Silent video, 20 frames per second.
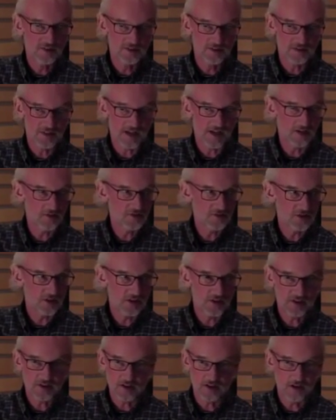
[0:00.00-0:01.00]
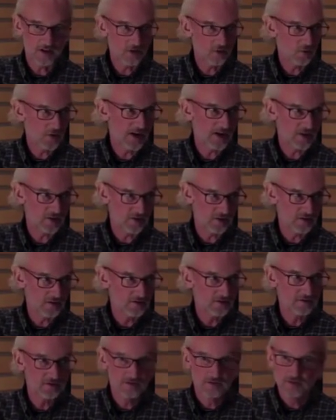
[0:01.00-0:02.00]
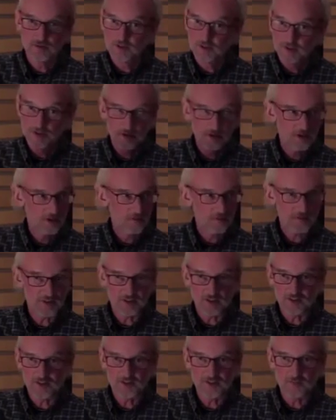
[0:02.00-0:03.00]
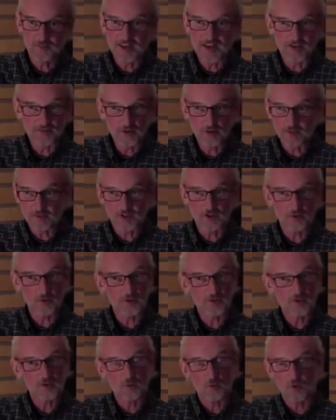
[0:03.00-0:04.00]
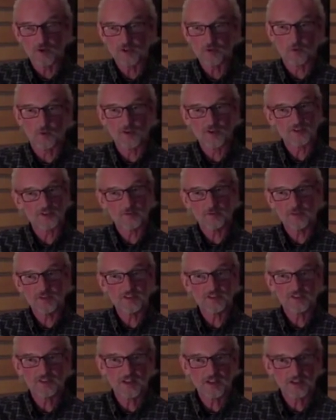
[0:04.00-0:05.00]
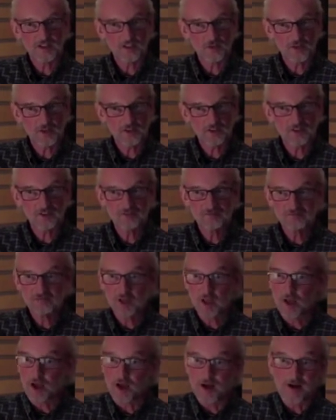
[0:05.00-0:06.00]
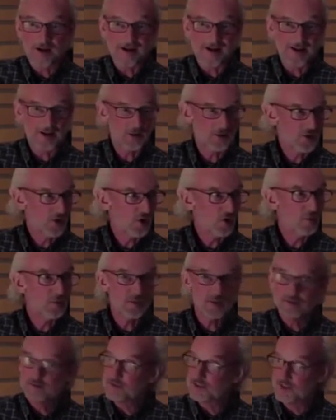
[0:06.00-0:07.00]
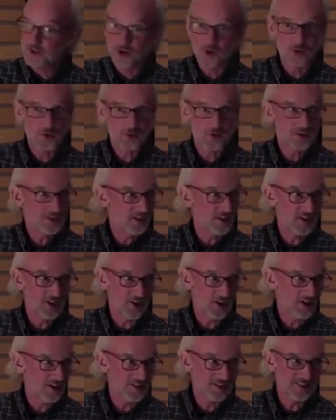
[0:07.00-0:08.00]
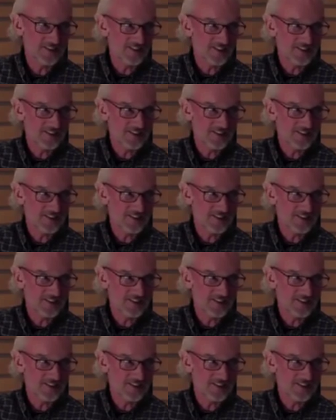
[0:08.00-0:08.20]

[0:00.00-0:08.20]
Sounds like a record. Because what does it mean to sound like a record? I don't know, but you know it when you hear it.